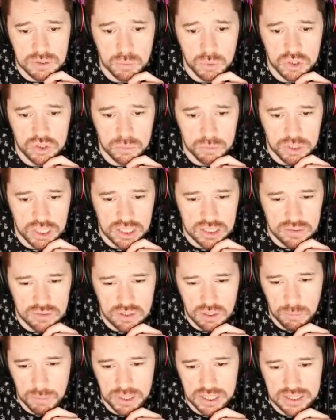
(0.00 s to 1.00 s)
in which objectives
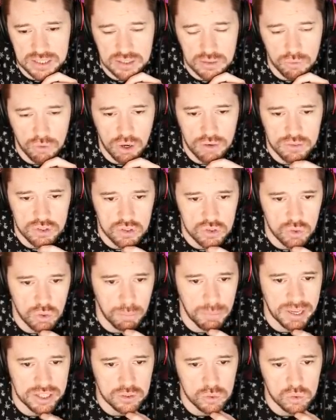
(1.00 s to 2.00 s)
are completed in Rivals and
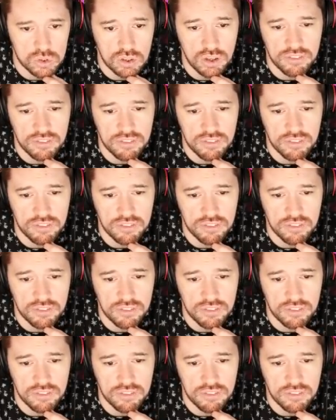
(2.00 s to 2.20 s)
Squad Battles?